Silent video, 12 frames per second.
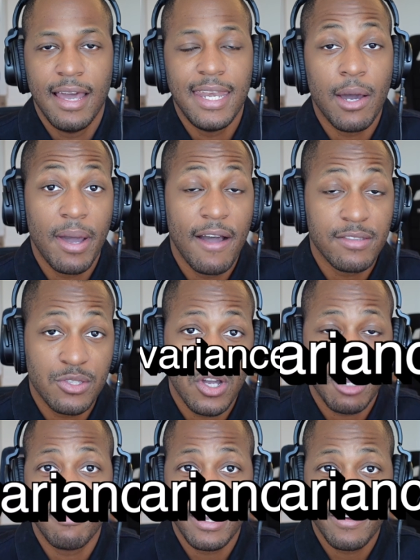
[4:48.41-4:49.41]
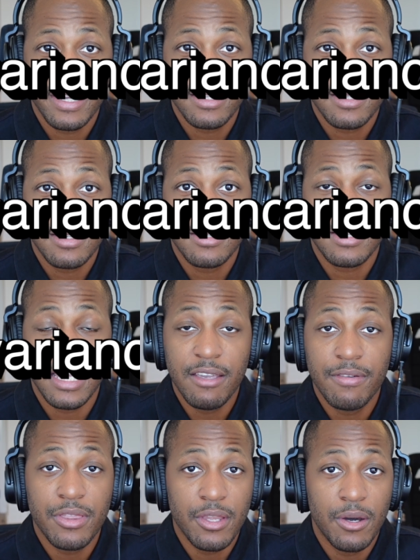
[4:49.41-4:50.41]
Now I have to talk variances,
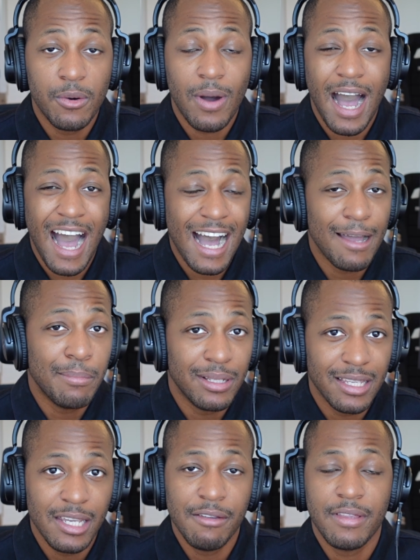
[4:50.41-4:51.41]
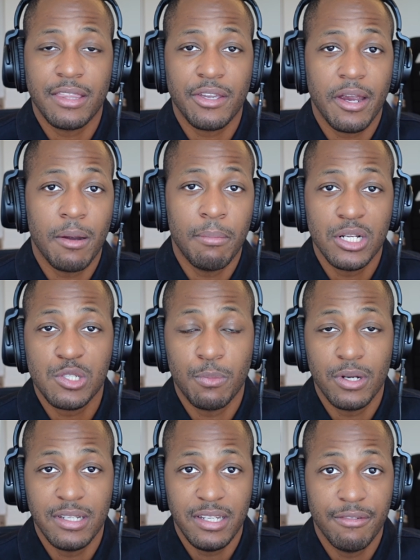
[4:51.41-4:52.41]
even though I believe that they are much
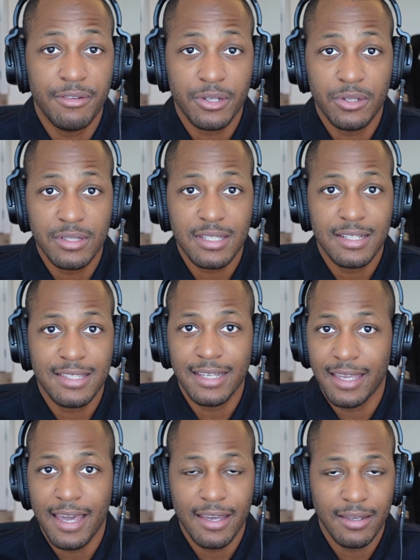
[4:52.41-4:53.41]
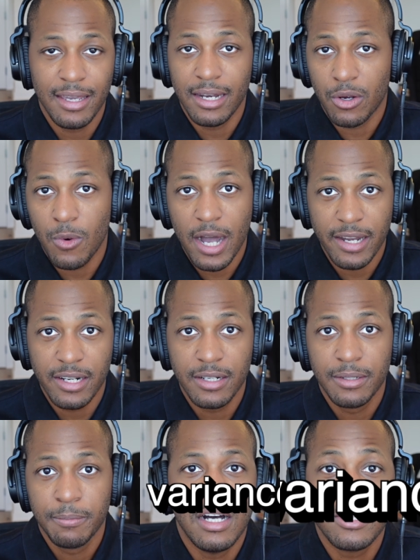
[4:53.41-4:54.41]
more difficult to get and acquire.
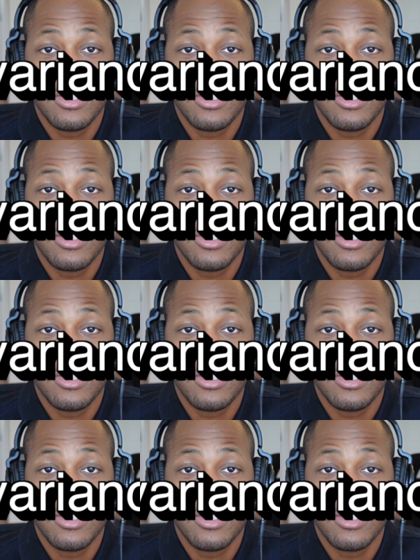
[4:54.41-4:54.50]
A